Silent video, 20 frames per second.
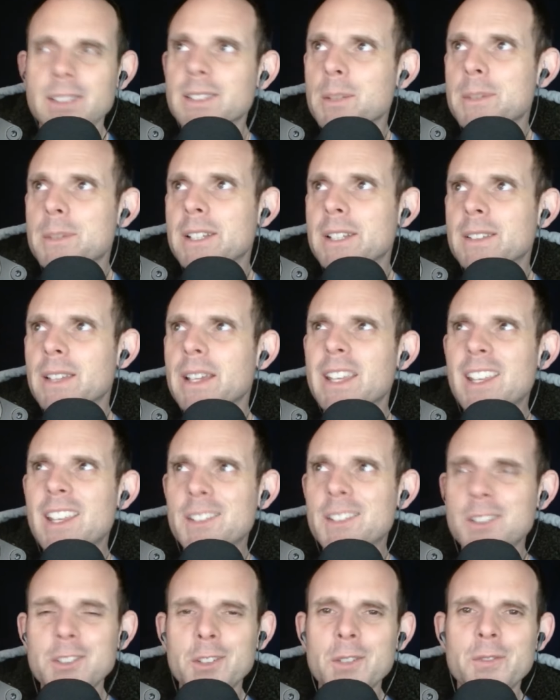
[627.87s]
Somebody's like,
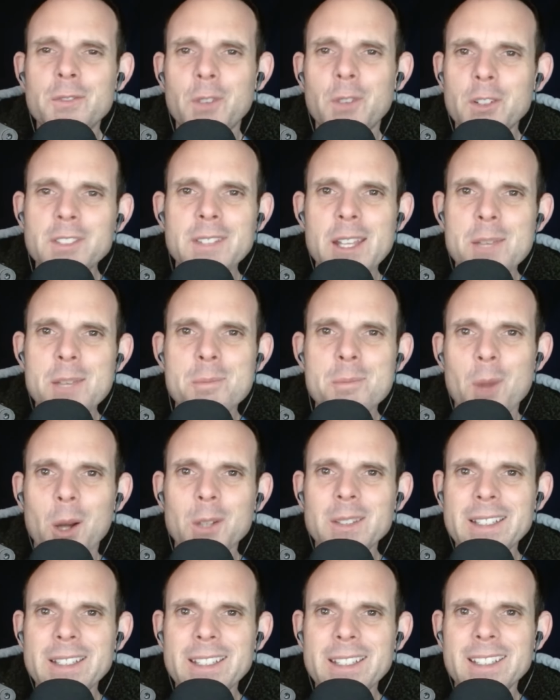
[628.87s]
isn't your first name
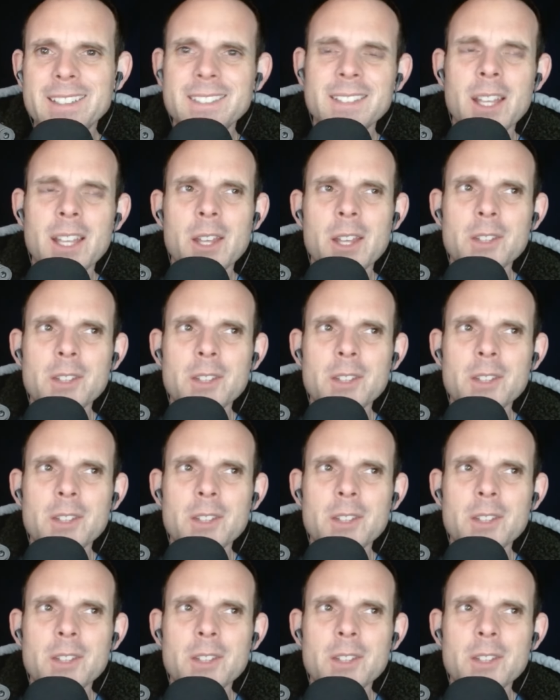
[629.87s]
Marlene?